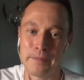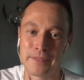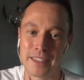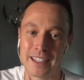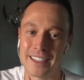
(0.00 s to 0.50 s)

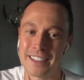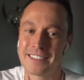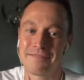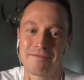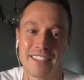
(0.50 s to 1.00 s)
this
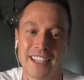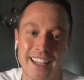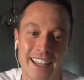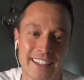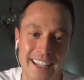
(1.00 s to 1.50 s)

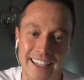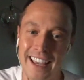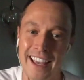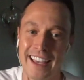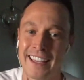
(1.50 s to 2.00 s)

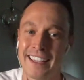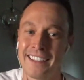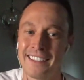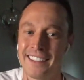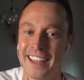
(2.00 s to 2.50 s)

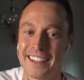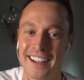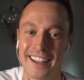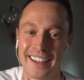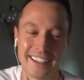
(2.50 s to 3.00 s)
anti-gay,
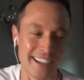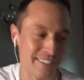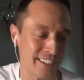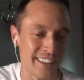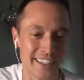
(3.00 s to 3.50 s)

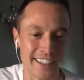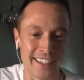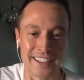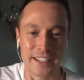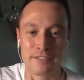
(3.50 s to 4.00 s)
anti-everything,
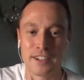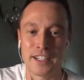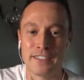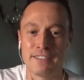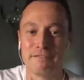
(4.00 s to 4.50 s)

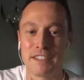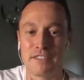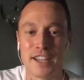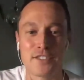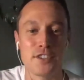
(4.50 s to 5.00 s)
anti-fun
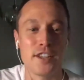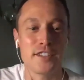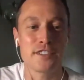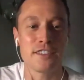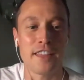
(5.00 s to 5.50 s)
evangelist
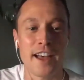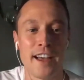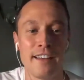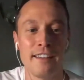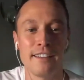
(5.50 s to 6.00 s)

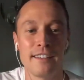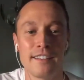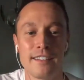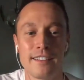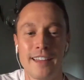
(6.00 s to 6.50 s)
that
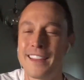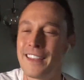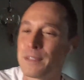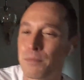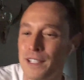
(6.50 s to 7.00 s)
I think
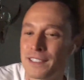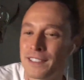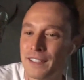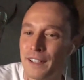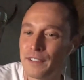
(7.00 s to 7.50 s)
he's
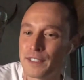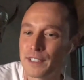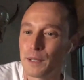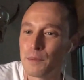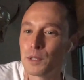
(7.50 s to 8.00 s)
president of, is it
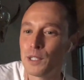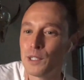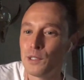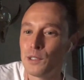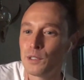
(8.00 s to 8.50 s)

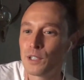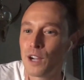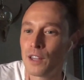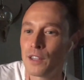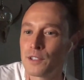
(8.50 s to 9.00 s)
Liberty
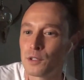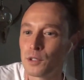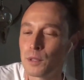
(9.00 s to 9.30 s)
College or Liberty